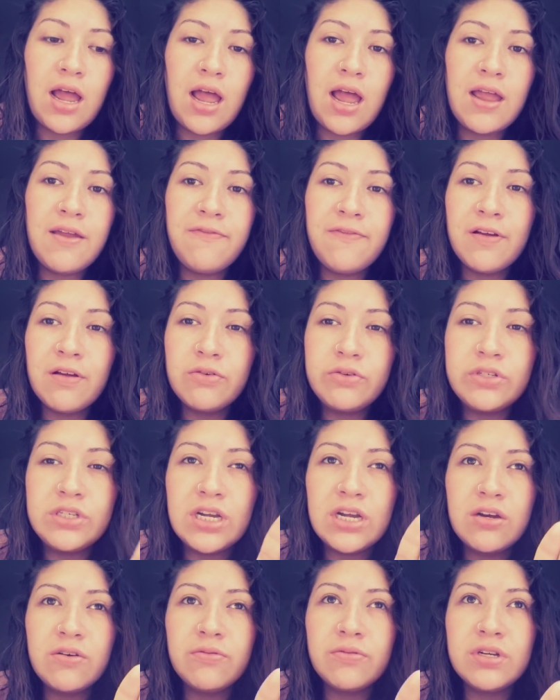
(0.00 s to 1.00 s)
I found
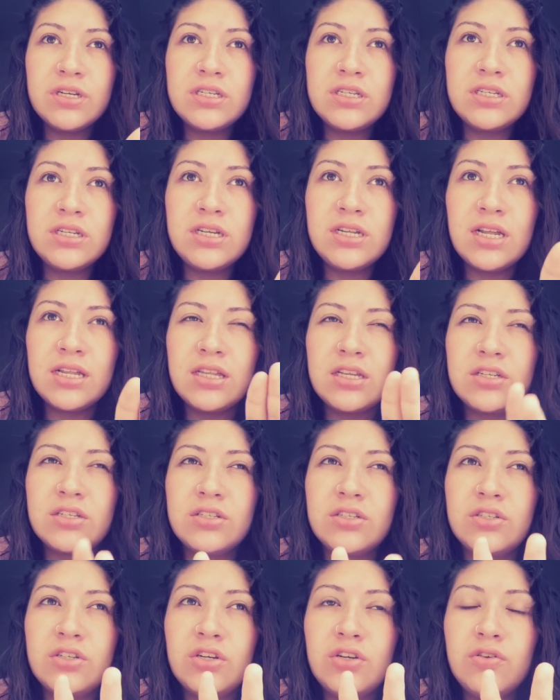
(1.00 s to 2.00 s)
out recently that the
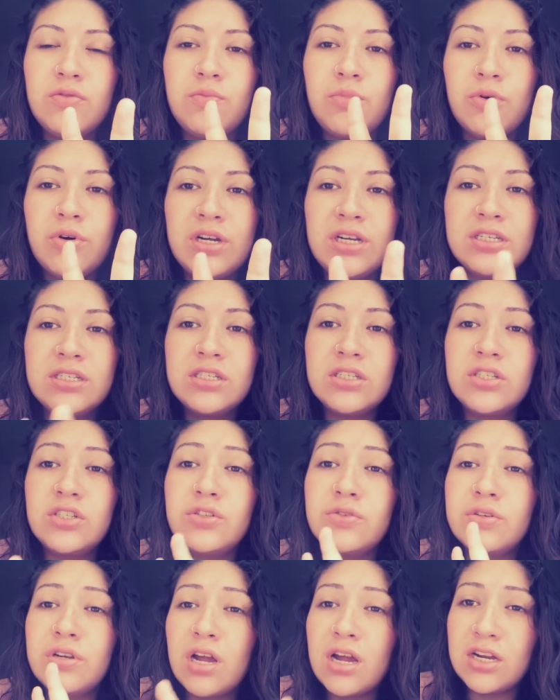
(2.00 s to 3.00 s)
two boys
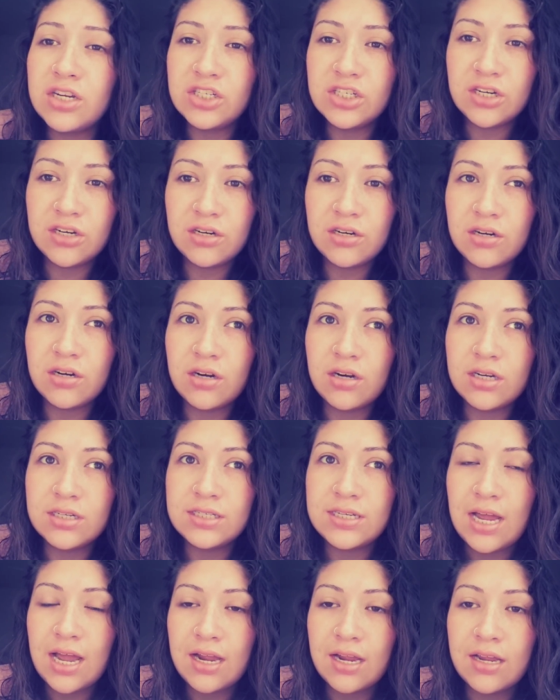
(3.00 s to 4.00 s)
do not share a
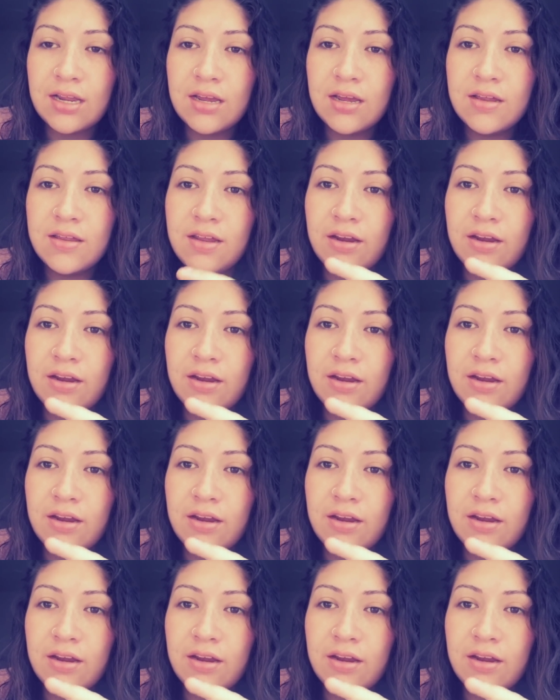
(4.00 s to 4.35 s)
sac.